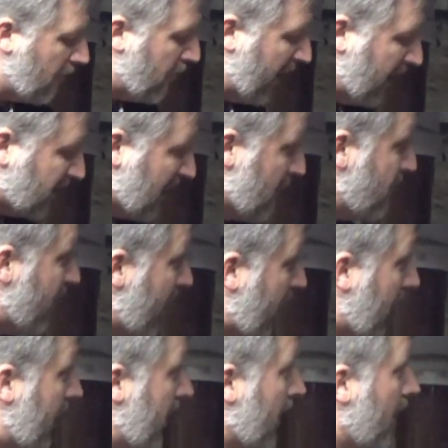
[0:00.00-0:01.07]
because I'm
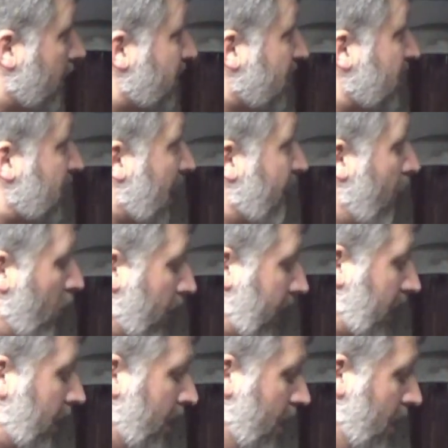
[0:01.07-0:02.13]
thinking here since I've
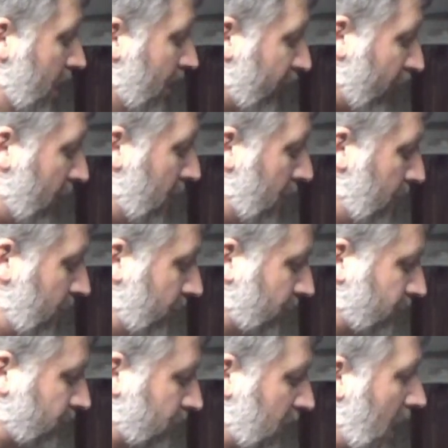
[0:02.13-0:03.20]
only from
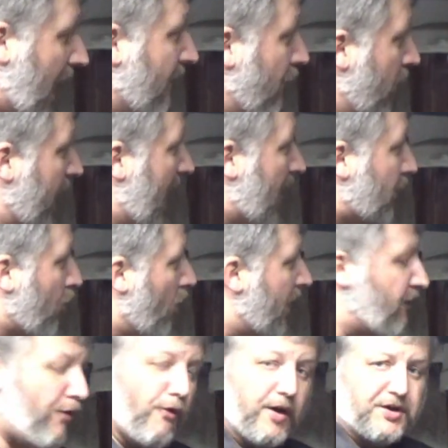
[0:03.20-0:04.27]
I've only got
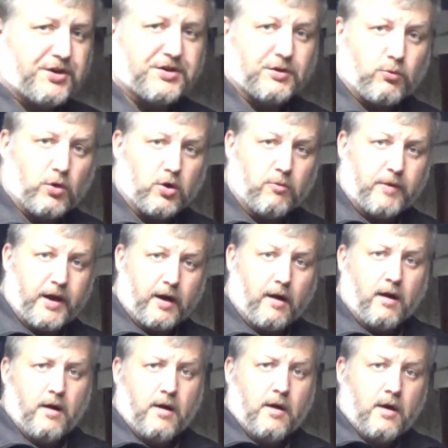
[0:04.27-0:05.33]
24 inches of room here.